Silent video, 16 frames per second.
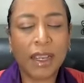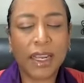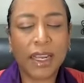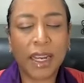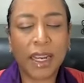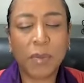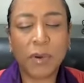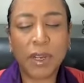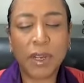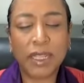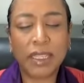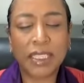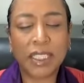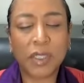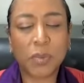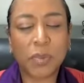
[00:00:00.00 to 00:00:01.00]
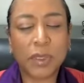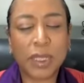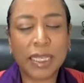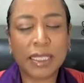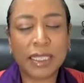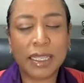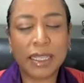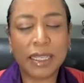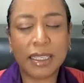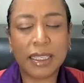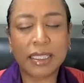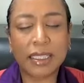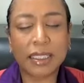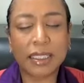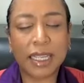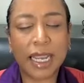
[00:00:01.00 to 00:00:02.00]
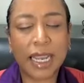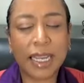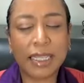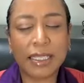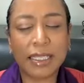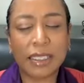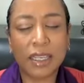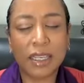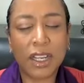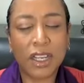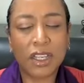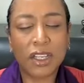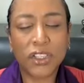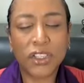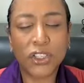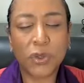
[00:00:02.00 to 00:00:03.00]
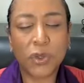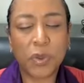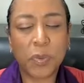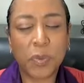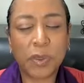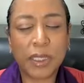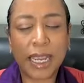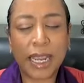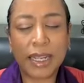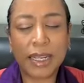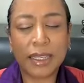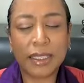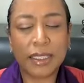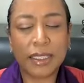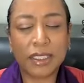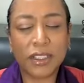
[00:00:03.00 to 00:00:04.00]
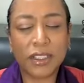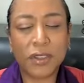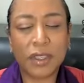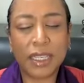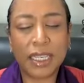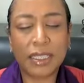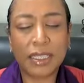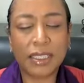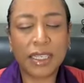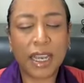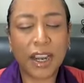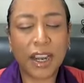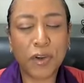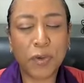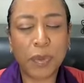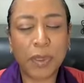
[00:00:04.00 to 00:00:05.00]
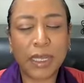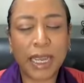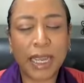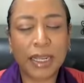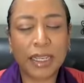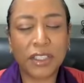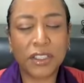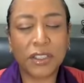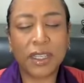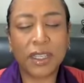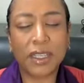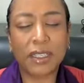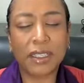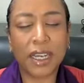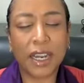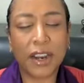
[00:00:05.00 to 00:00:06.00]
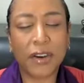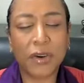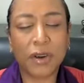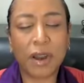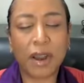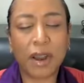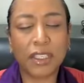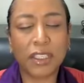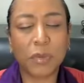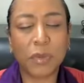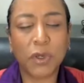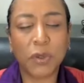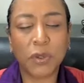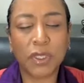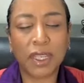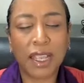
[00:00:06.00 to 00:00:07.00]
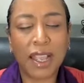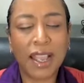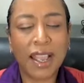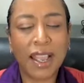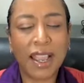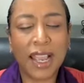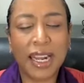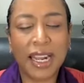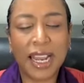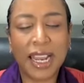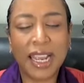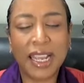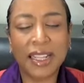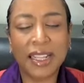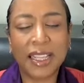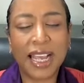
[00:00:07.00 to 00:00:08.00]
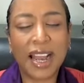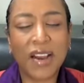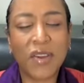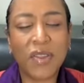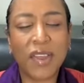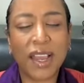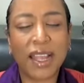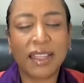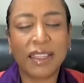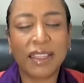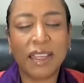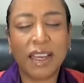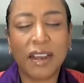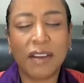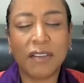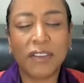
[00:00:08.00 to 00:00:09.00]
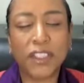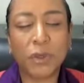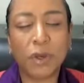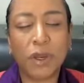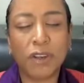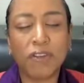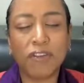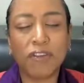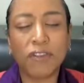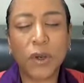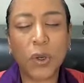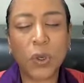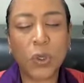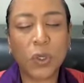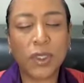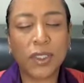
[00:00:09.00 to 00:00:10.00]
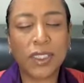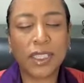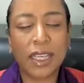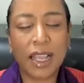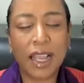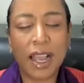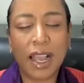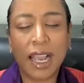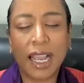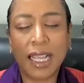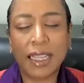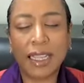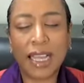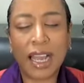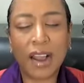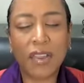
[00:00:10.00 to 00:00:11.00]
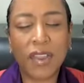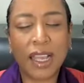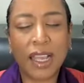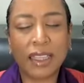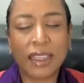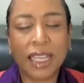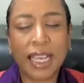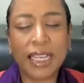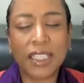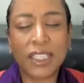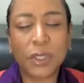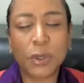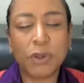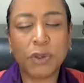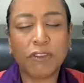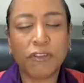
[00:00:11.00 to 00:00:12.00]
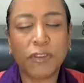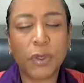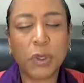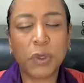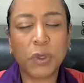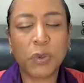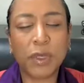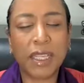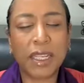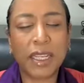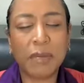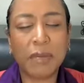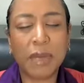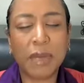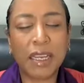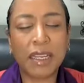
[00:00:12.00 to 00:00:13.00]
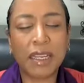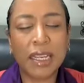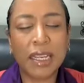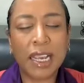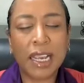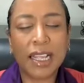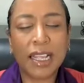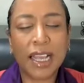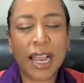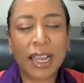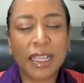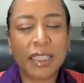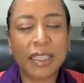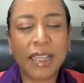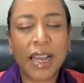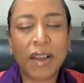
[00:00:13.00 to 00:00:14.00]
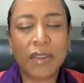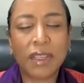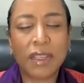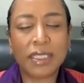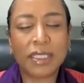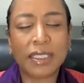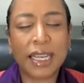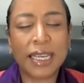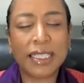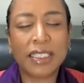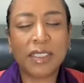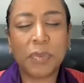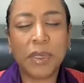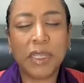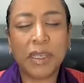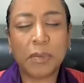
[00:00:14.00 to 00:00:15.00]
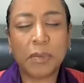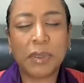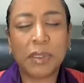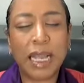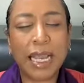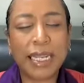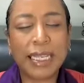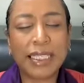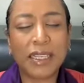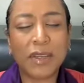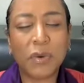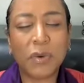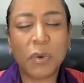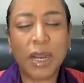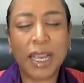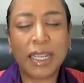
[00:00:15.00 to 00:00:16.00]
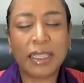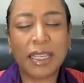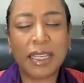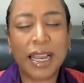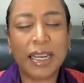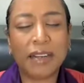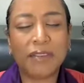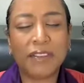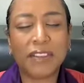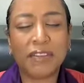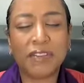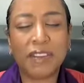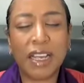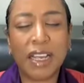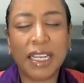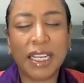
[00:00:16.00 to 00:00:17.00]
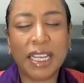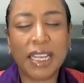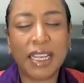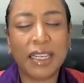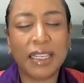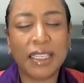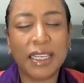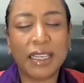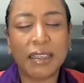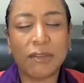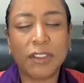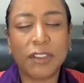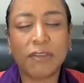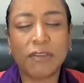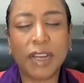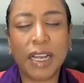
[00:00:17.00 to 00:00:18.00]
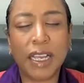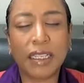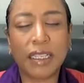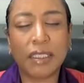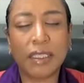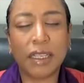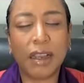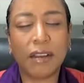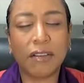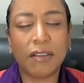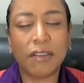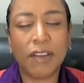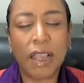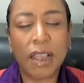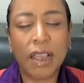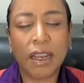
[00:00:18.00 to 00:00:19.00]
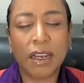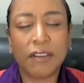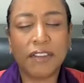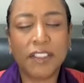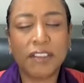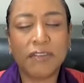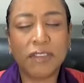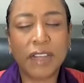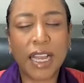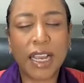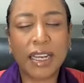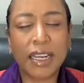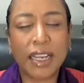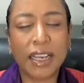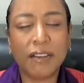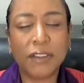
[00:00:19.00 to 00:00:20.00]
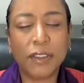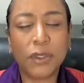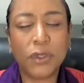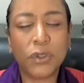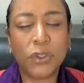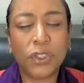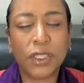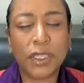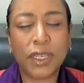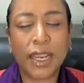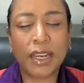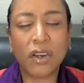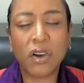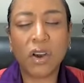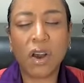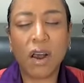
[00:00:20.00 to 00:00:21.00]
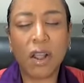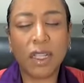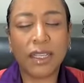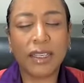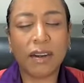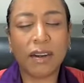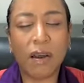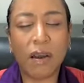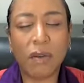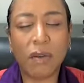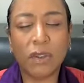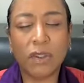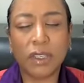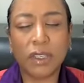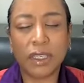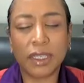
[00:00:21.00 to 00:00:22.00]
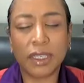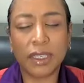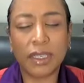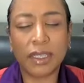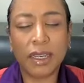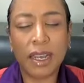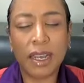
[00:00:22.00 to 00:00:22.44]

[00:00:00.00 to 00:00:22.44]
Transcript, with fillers: And I bring this blessing, this light to the planet, to the entire planet, to the entire cosmos. And I allow that love to unfold. I allow that light to unfold within me. I allow this light to be a blinding white light of divine healing, of divine love, of divine evolution. I call it all good.